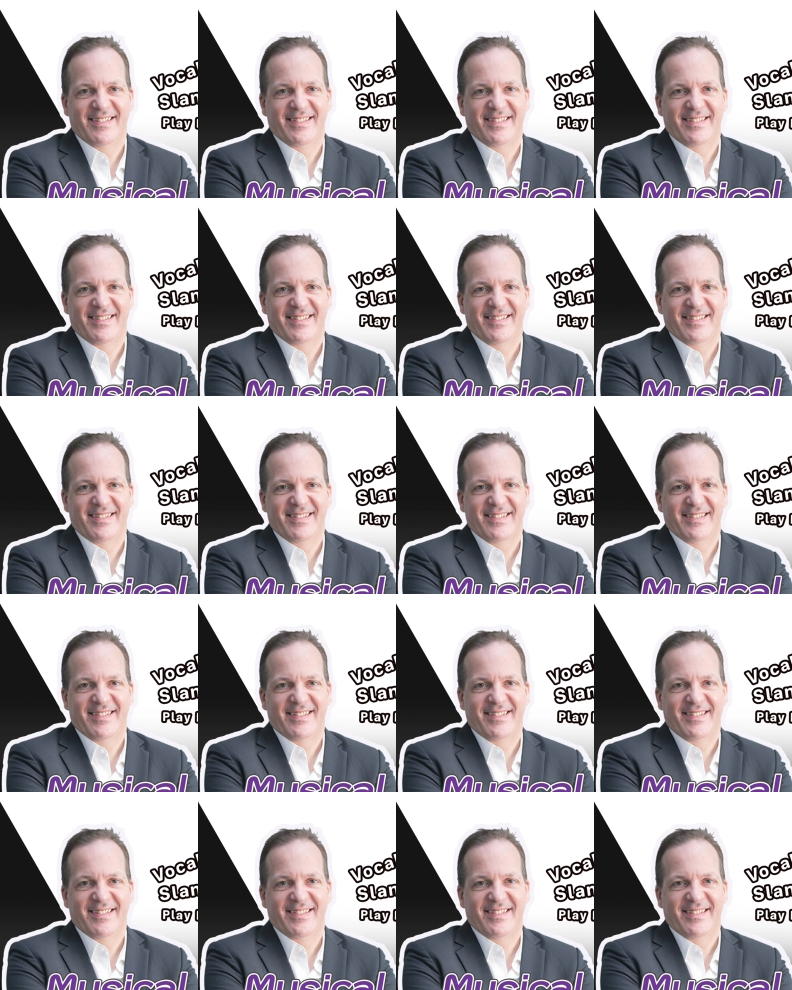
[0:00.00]

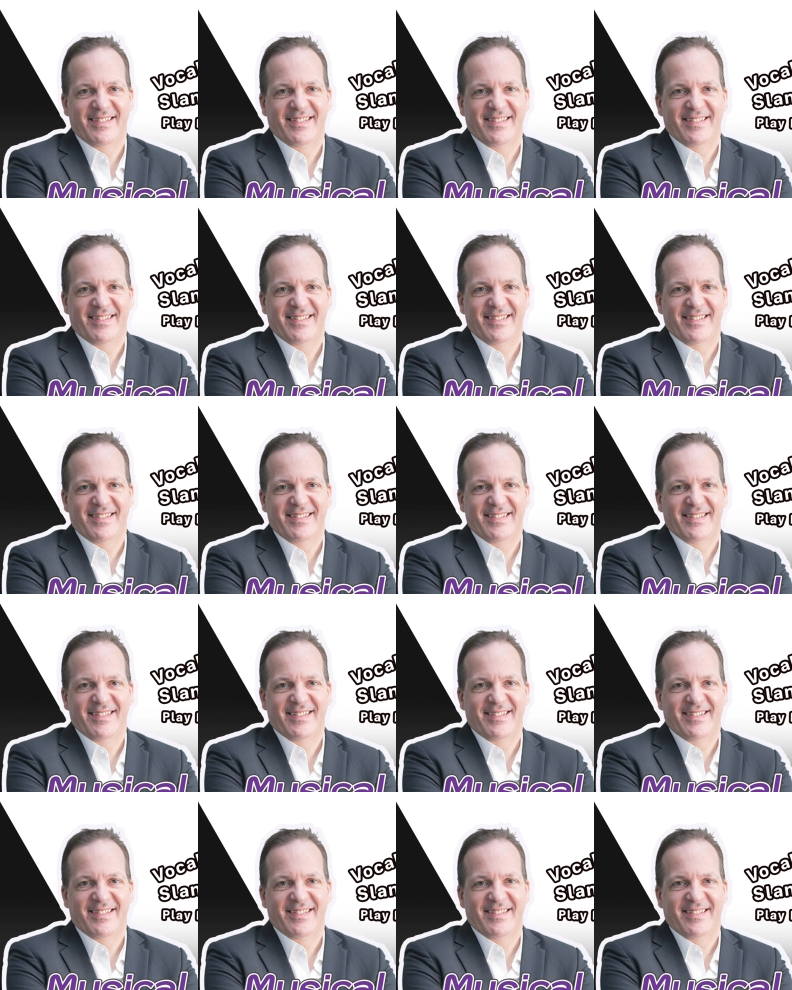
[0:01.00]

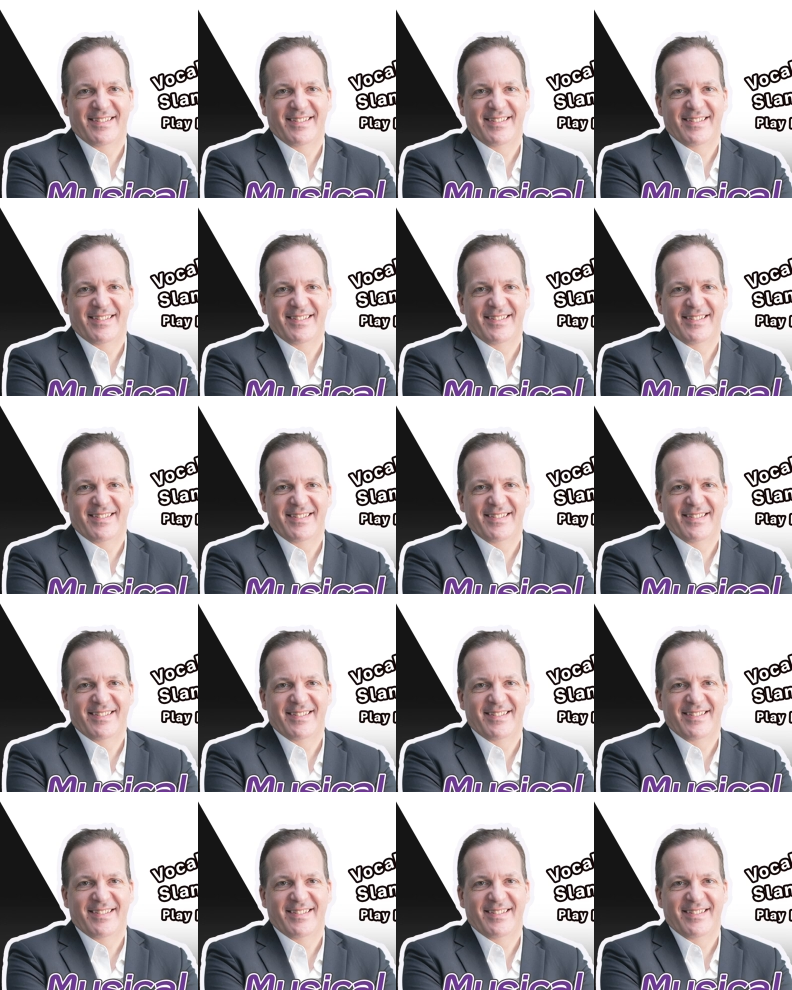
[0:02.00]

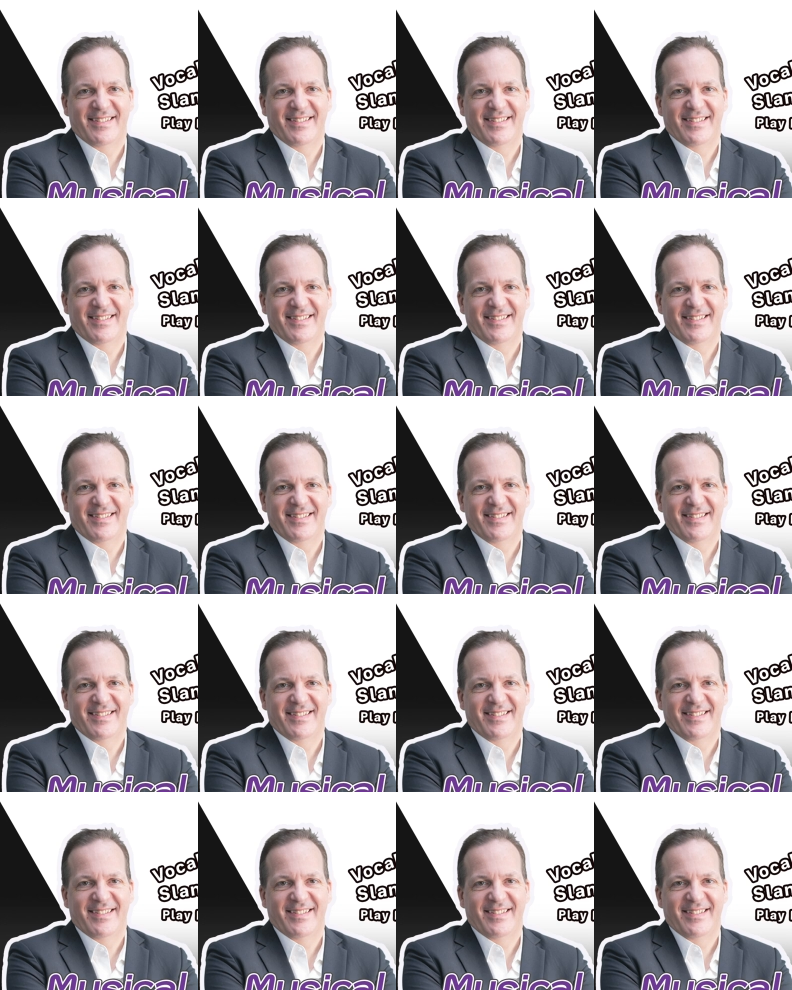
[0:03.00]

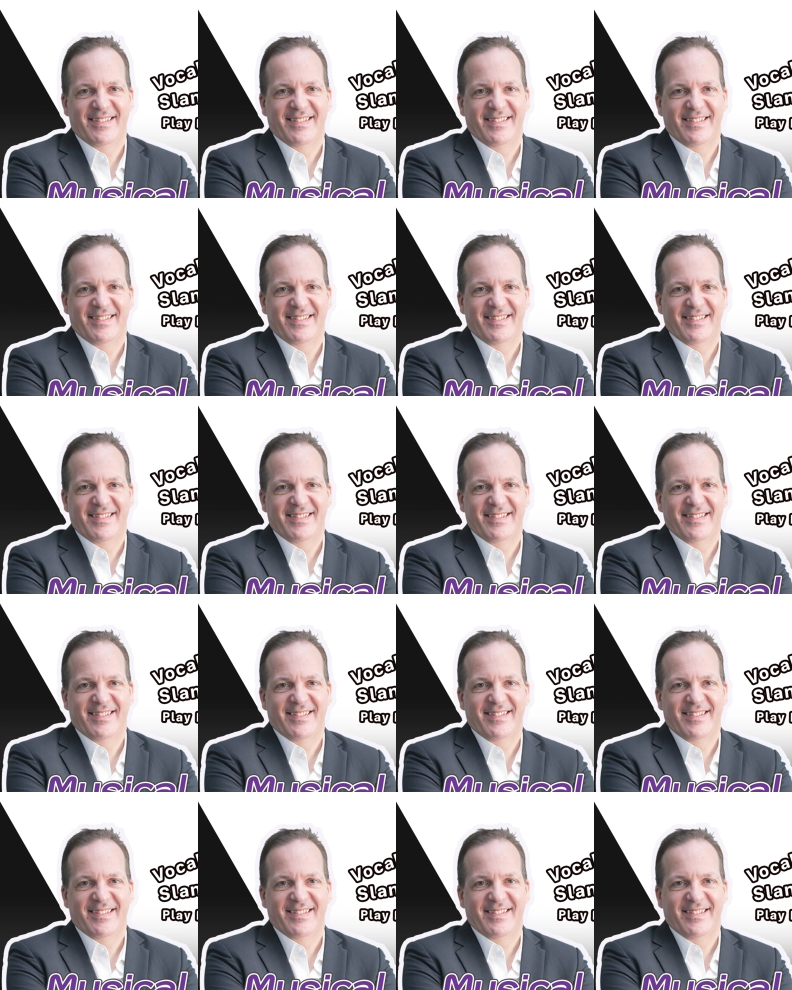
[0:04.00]

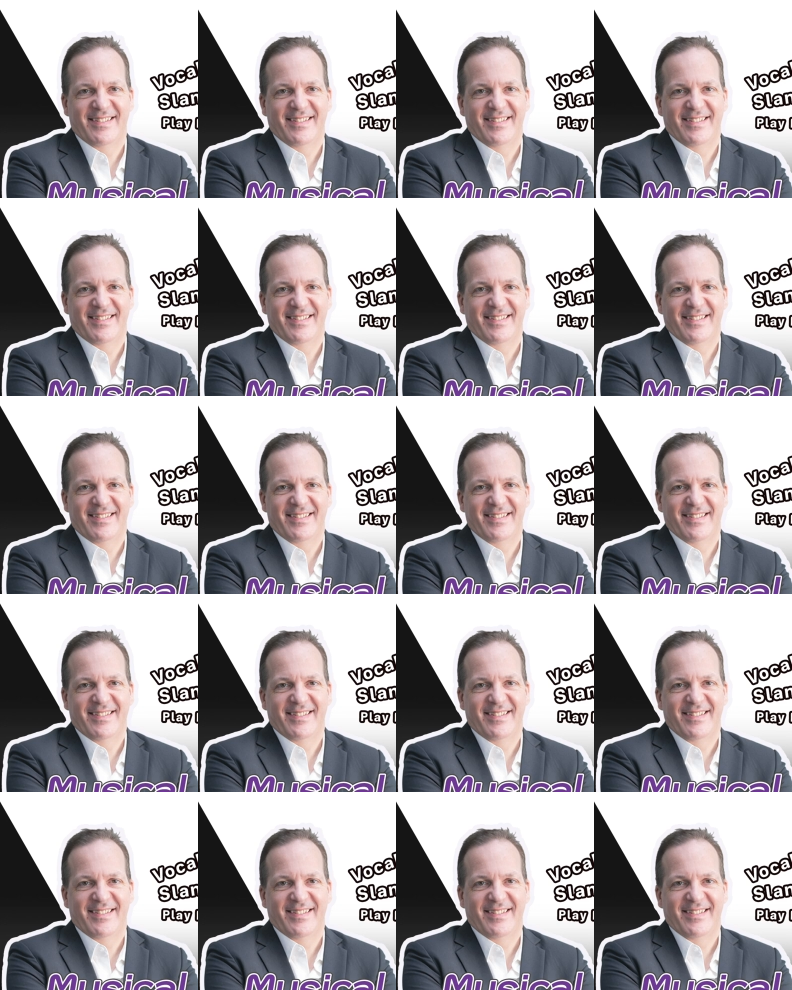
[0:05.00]

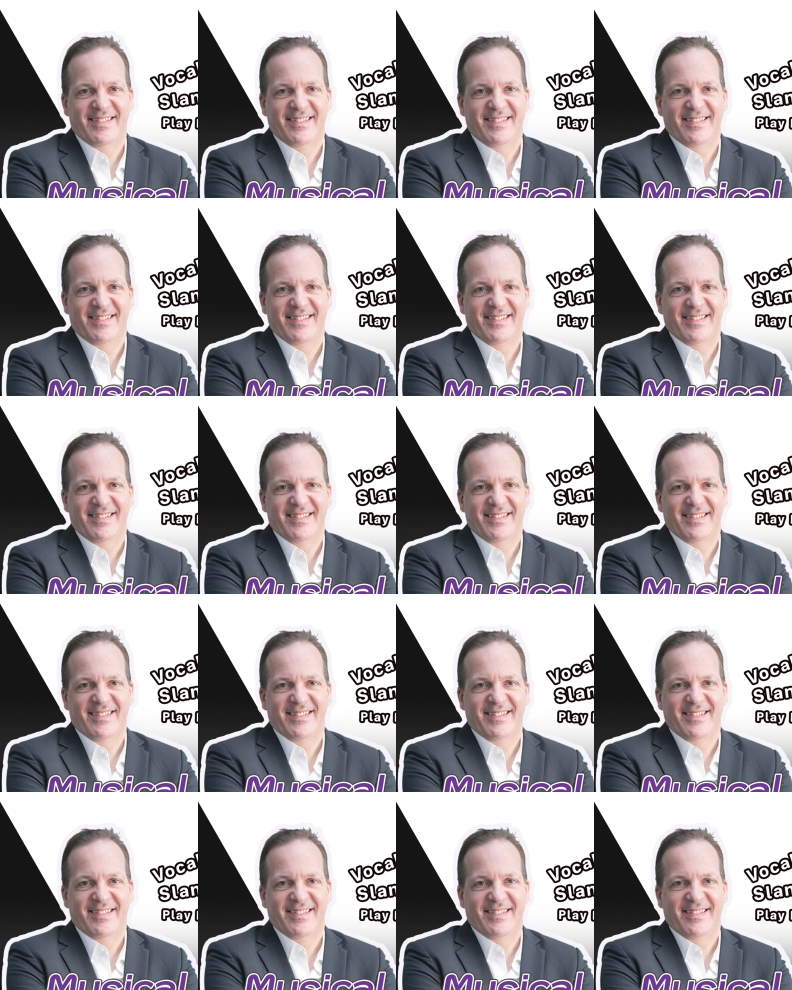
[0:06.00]

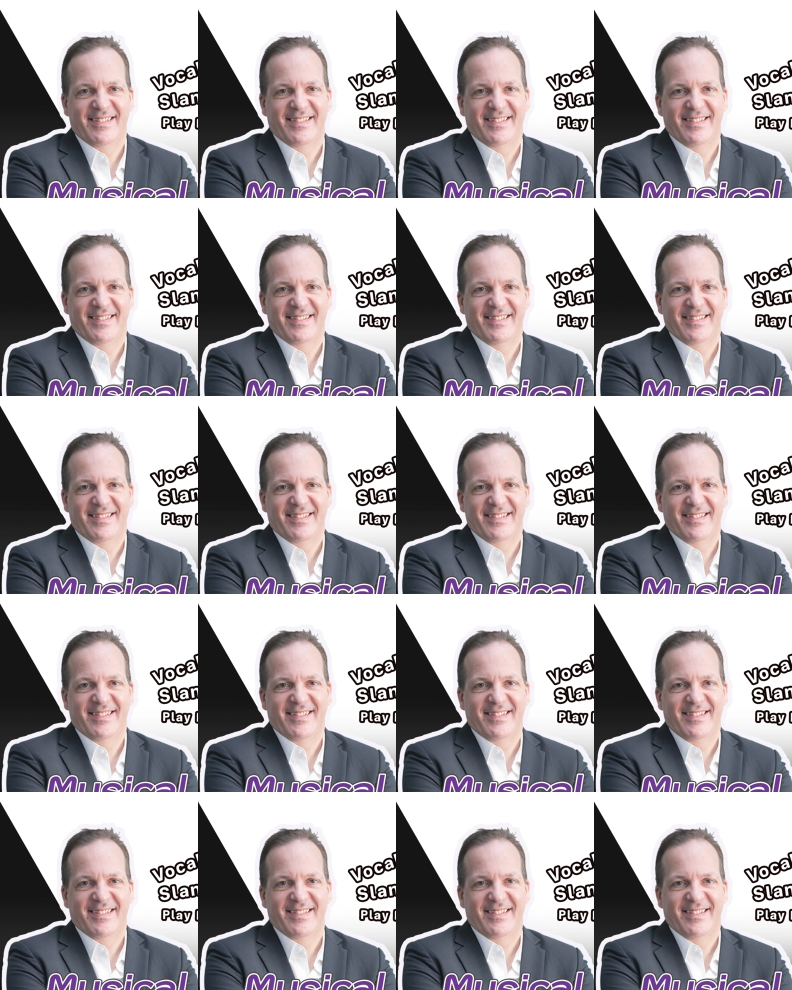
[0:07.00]
(no lip movement)